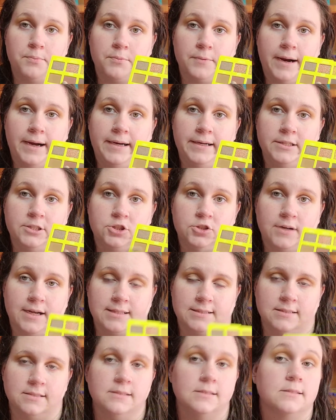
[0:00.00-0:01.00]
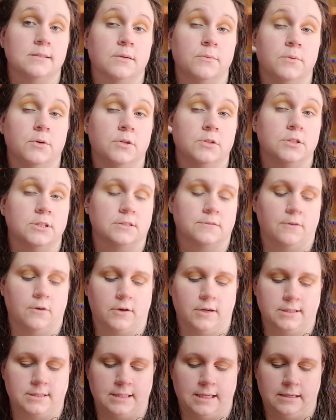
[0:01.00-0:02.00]
Braided Tresses, and we'll just
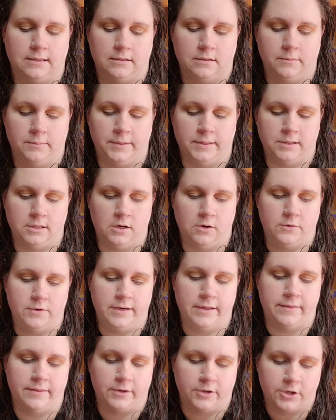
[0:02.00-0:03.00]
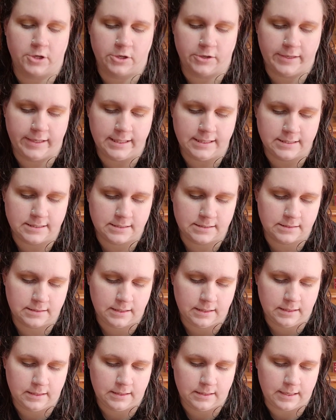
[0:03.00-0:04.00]
focus that a little bit lower in the crease.
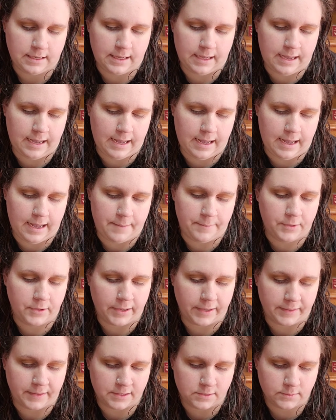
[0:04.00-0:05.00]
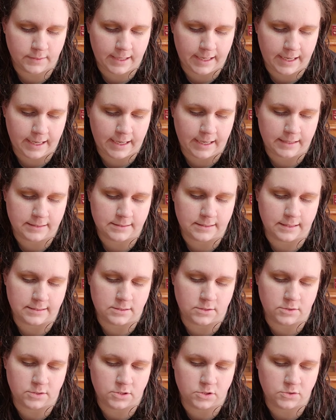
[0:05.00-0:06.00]
Okay, this one has,
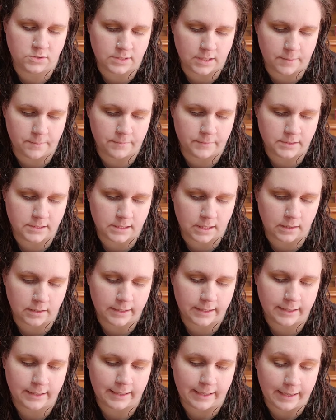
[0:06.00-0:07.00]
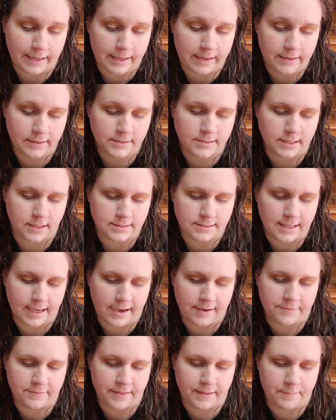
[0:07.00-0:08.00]
as soon as you dunk it in, does
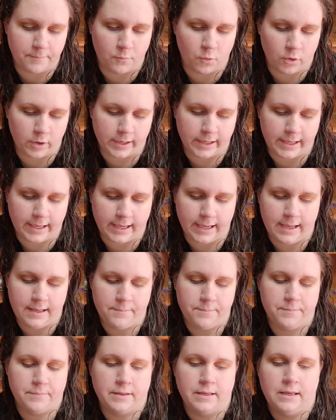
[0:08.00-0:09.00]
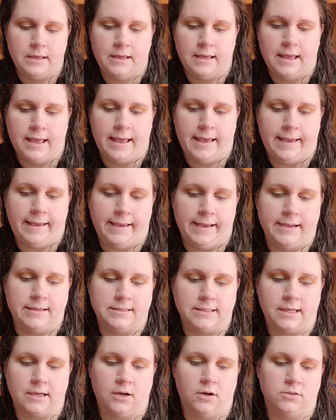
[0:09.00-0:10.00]
have more kick up,
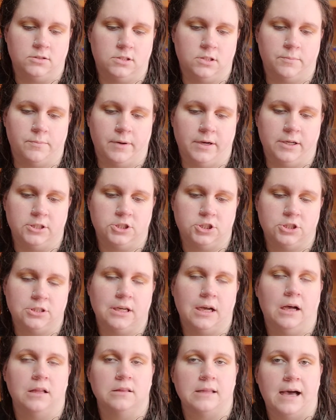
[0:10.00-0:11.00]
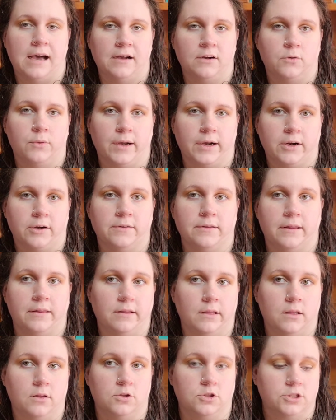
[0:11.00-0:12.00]
and it coats your brush a lot quicker than
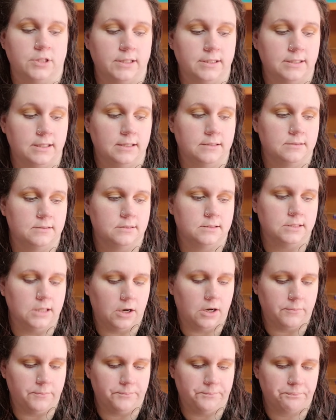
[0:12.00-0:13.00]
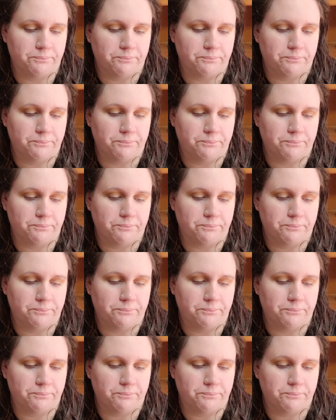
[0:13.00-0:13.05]
the other shade does. So